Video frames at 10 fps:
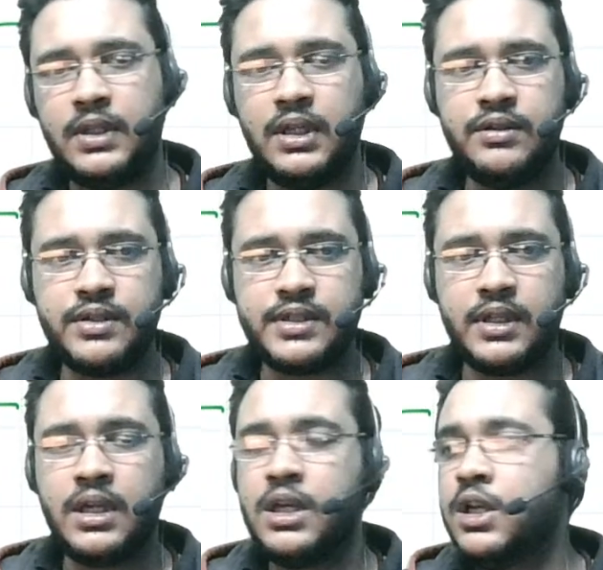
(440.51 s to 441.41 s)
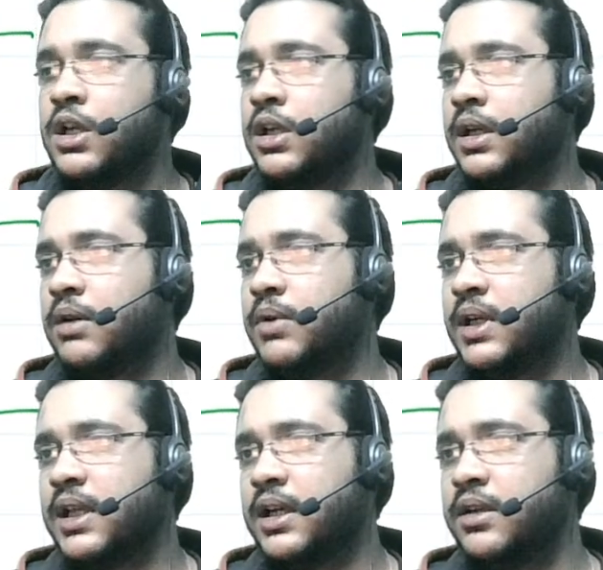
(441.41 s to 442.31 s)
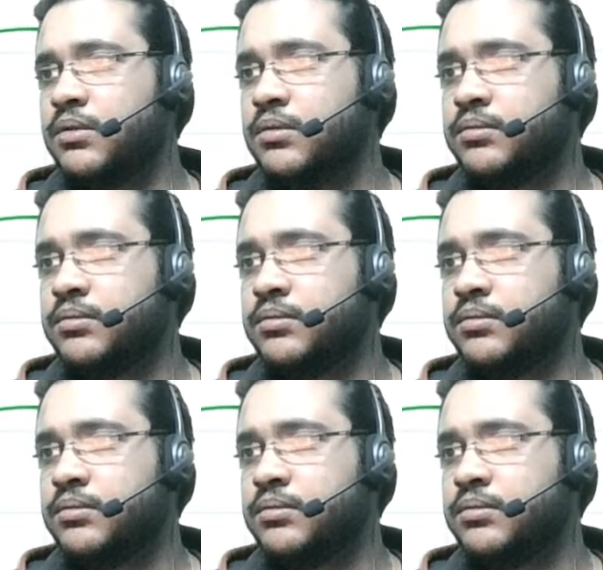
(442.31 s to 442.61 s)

Interesting. Now what can I do?